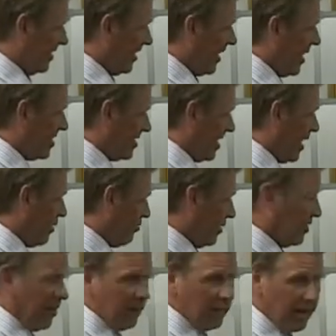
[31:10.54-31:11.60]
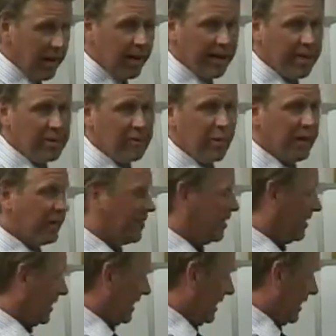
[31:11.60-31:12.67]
It hasn't happened yet, but I keep waiting.